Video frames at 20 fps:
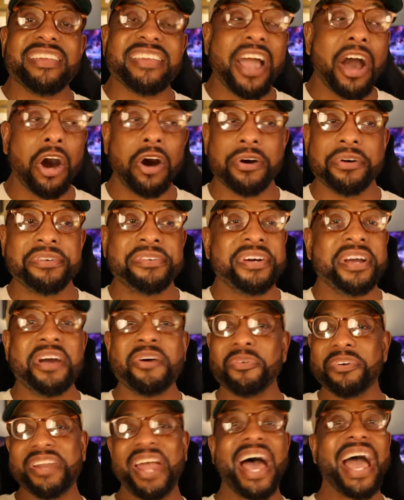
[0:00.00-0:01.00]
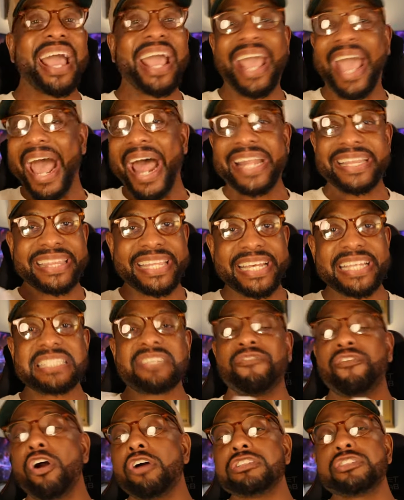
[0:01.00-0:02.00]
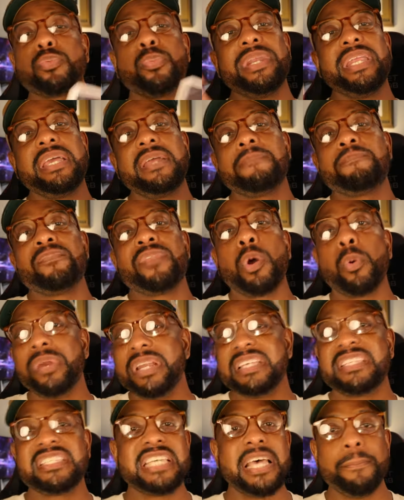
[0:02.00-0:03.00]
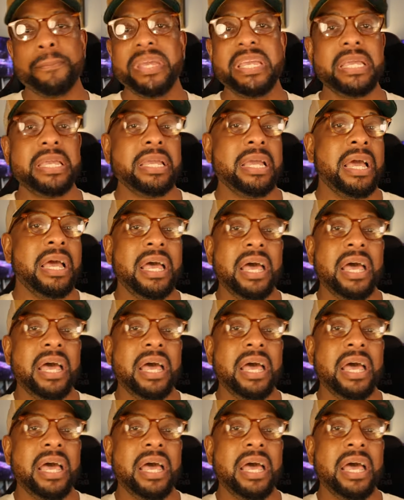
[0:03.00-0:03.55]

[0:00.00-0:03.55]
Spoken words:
Yo, when I got this, first when he sent me